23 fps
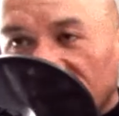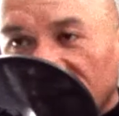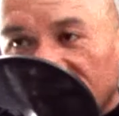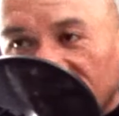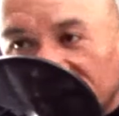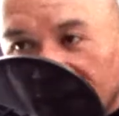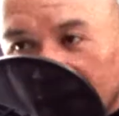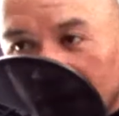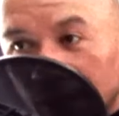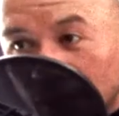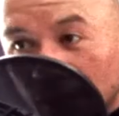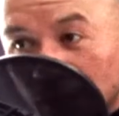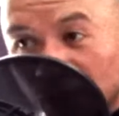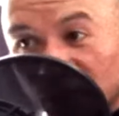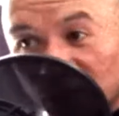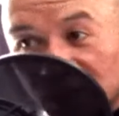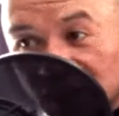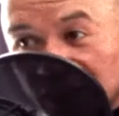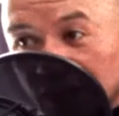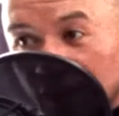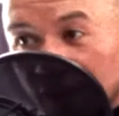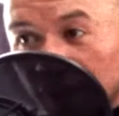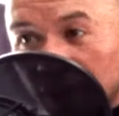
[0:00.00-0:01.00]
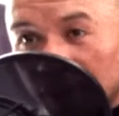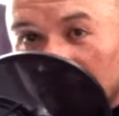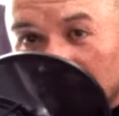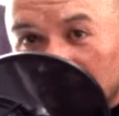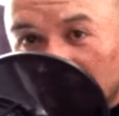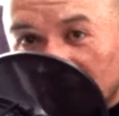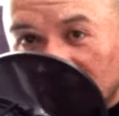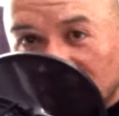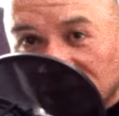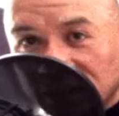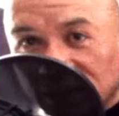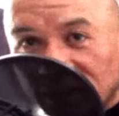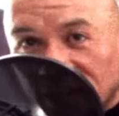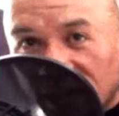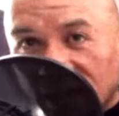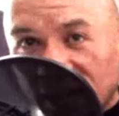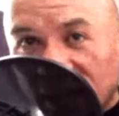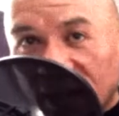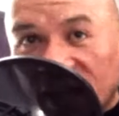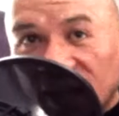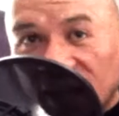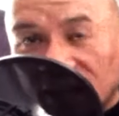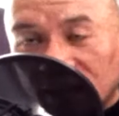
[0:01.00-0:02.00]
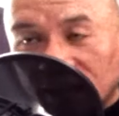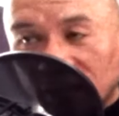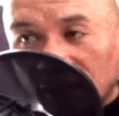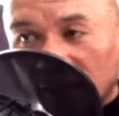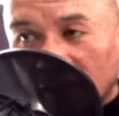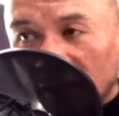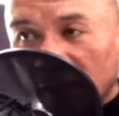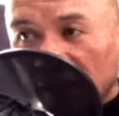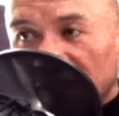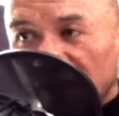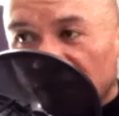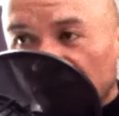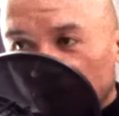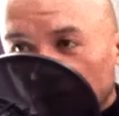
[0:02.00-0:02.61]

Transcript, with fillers: And that was for seven months. And I had to right.